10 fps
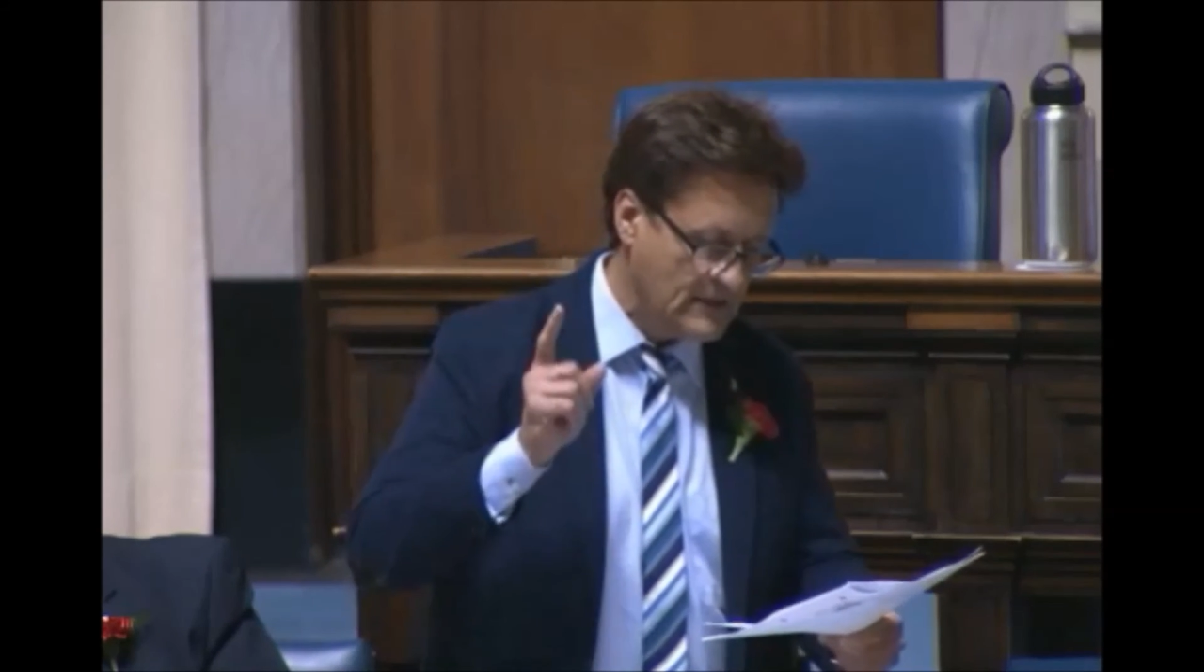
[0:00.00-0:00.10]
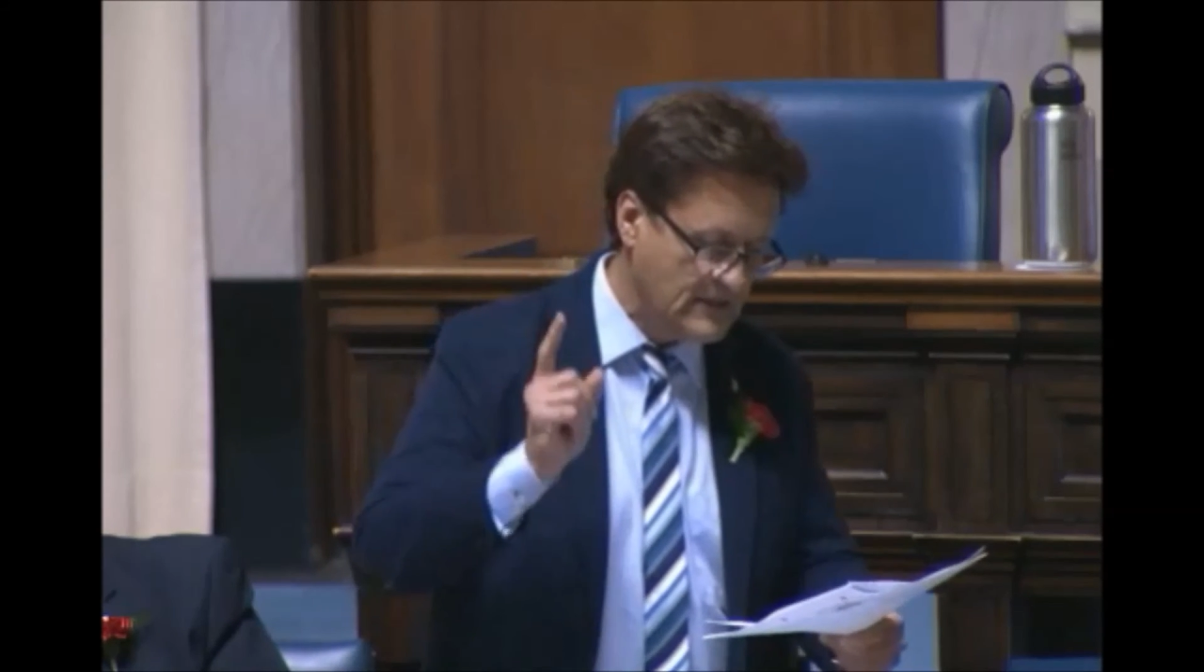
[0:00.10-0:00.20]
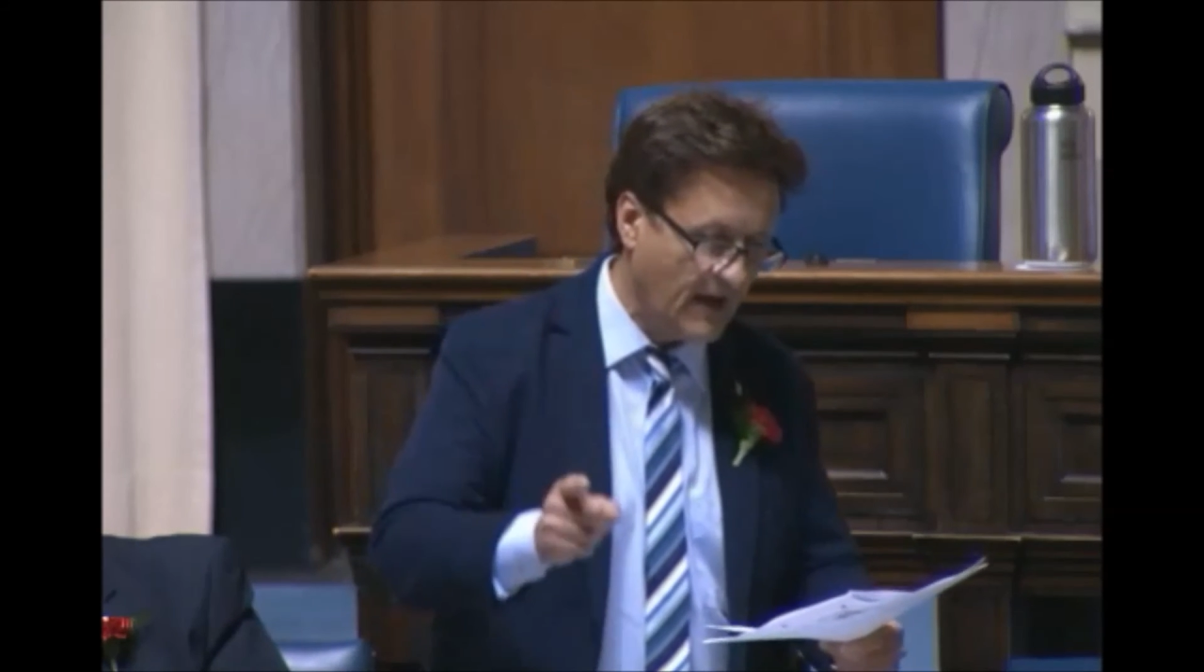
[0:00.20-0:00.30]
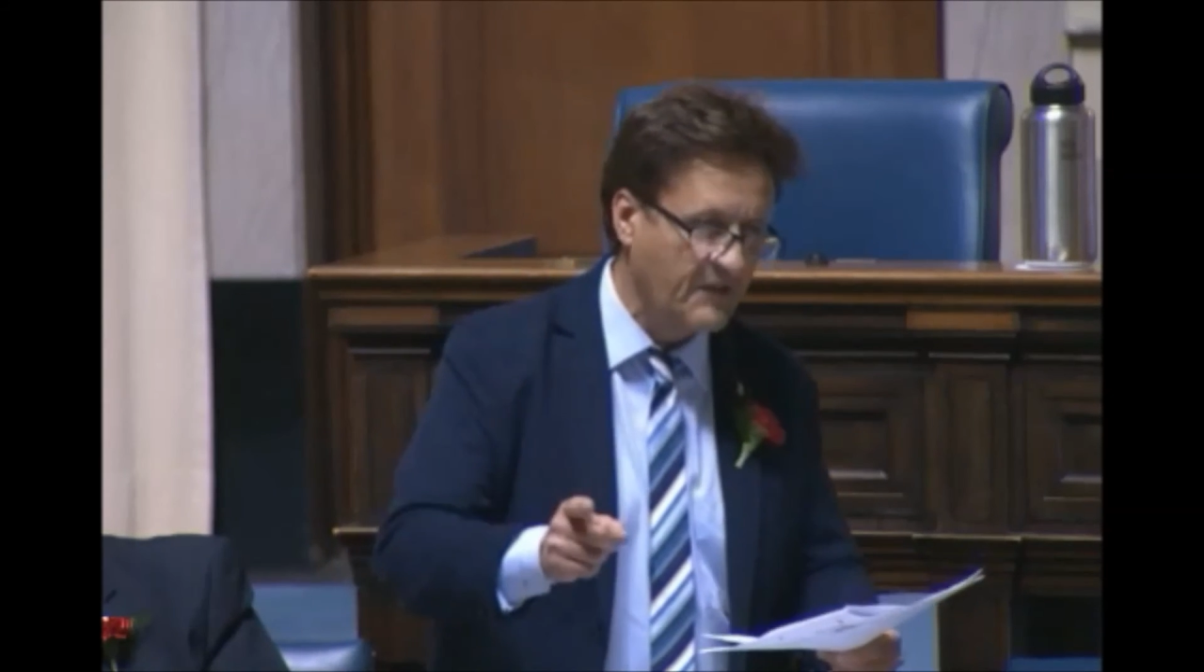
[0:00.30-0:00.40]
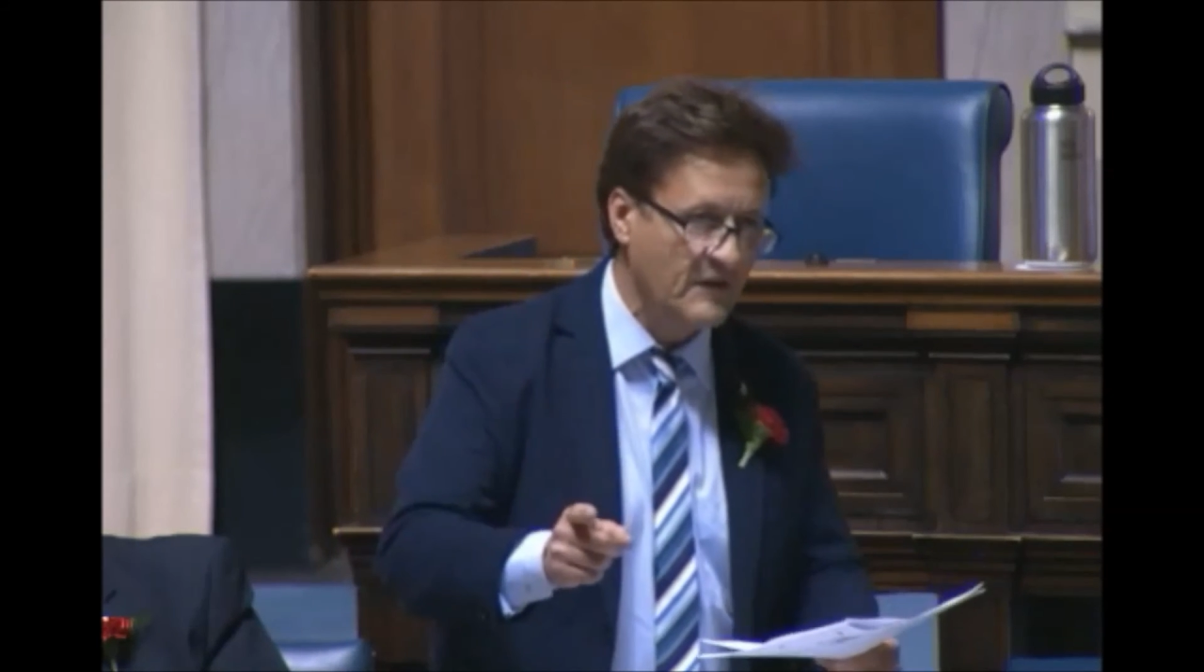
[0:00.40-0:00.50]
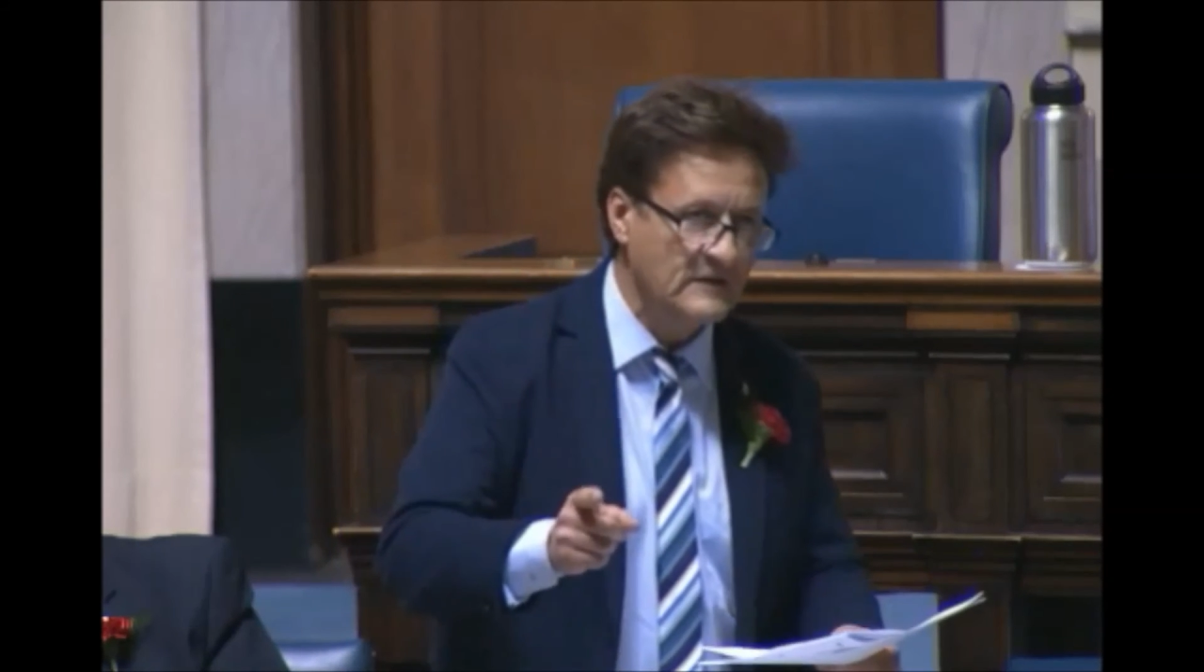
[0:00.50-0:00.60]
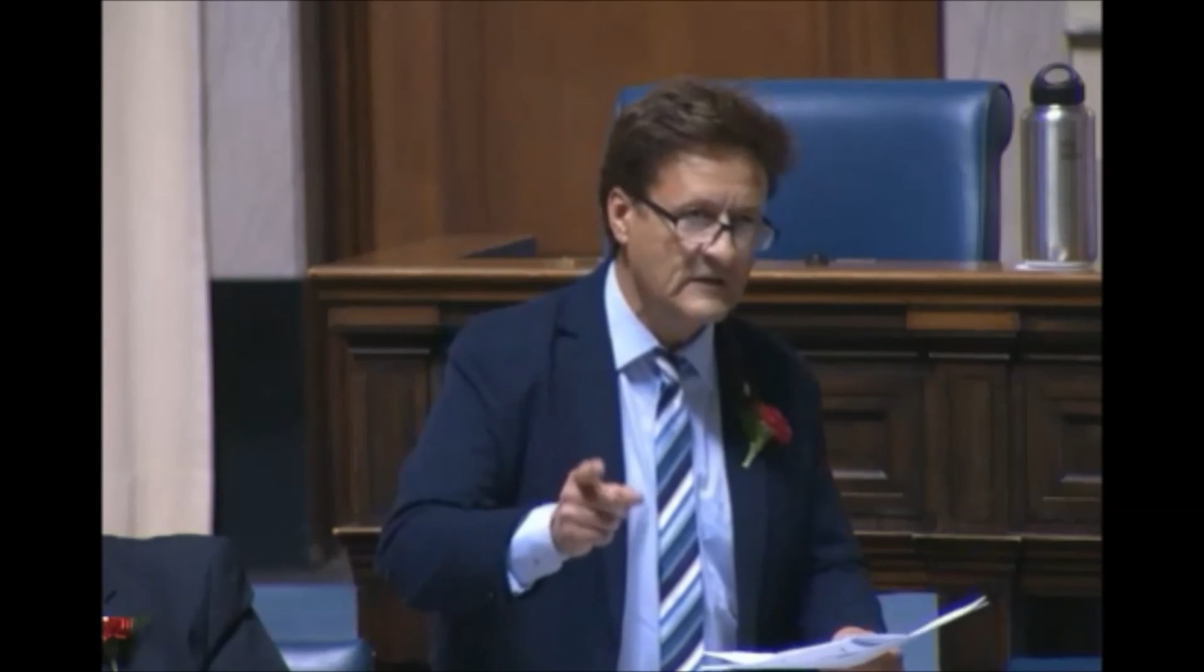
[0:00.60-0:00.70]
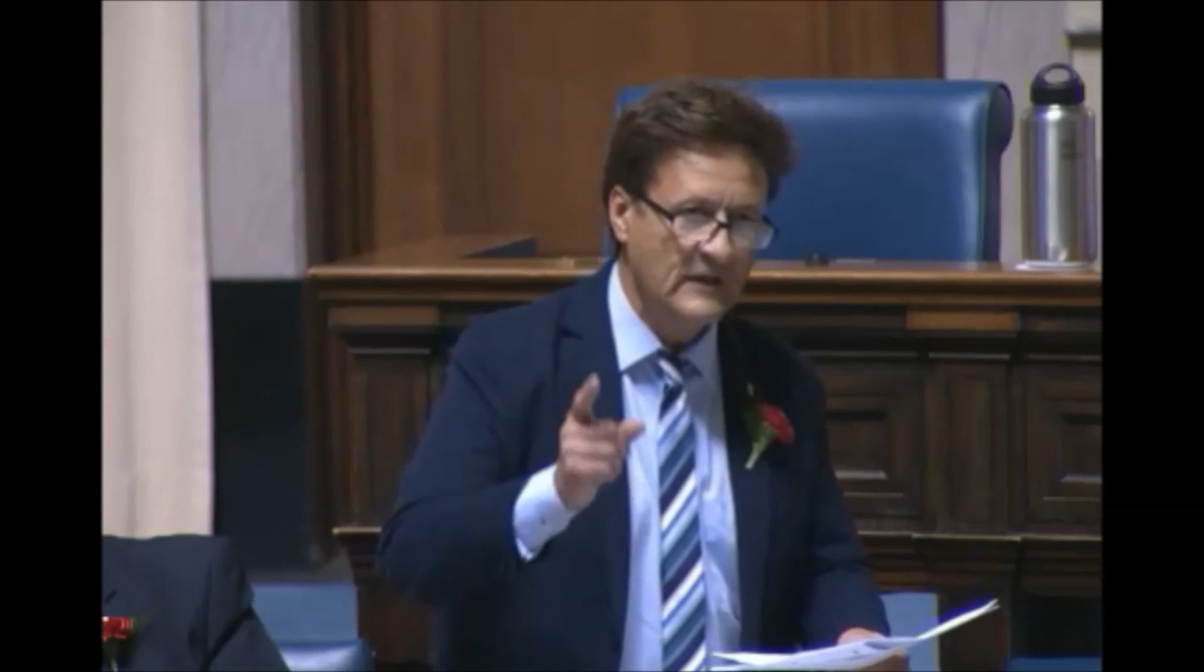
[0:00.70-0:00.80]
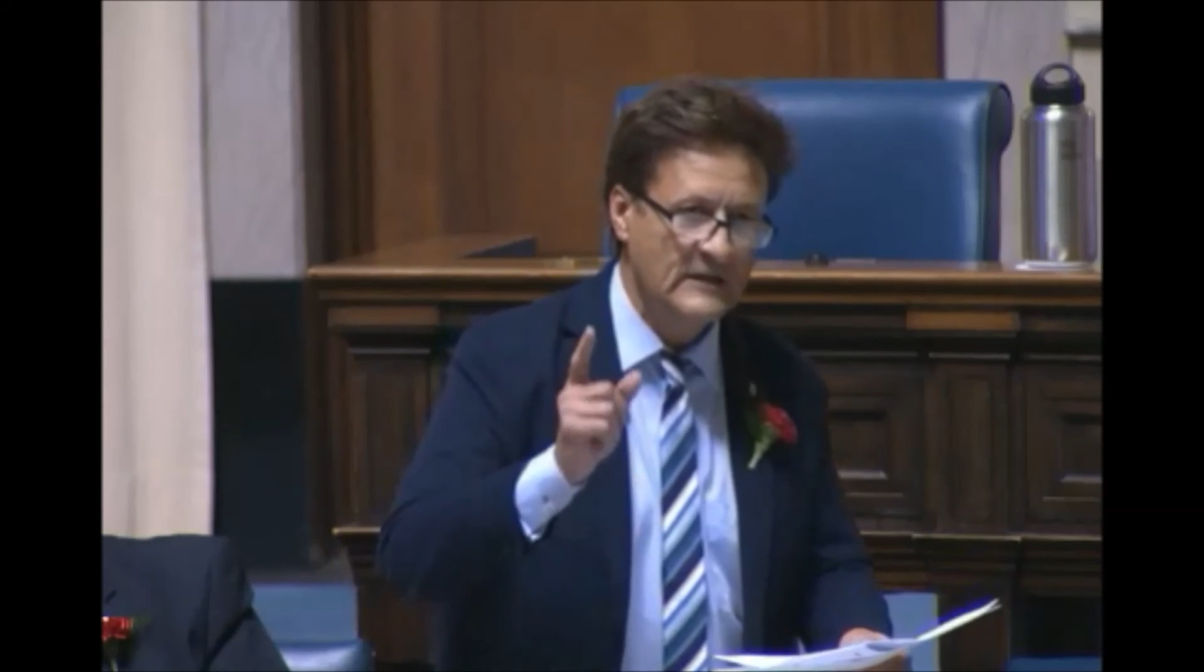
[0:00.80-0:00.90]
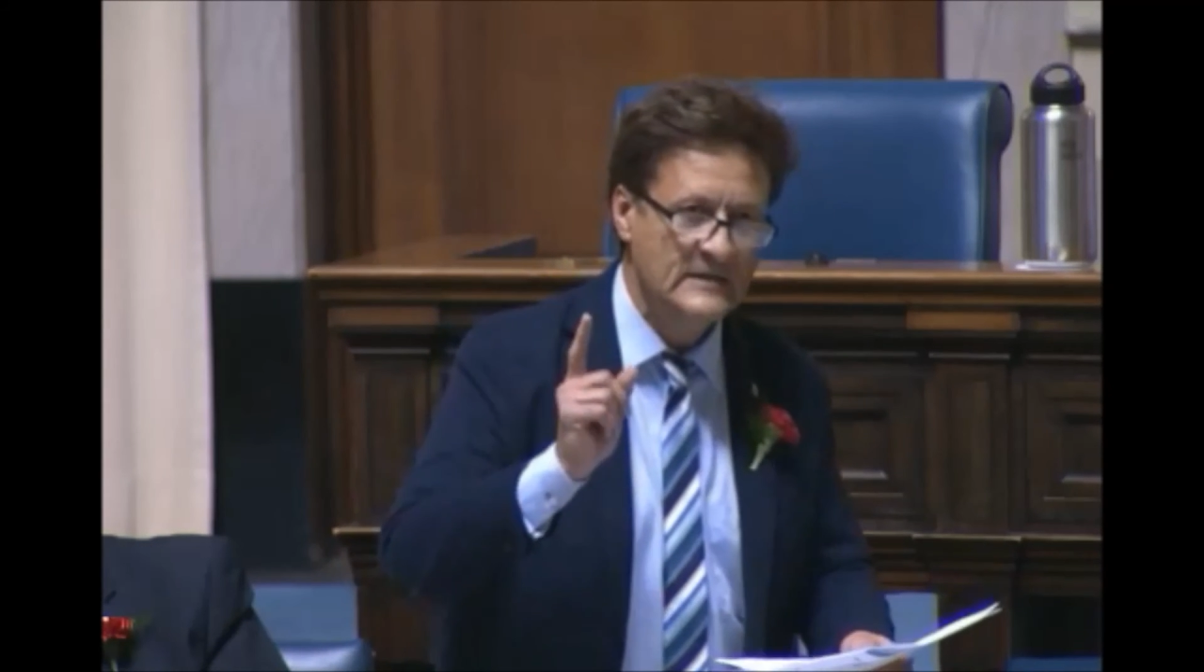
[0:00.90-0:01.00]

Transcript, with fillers: doesn't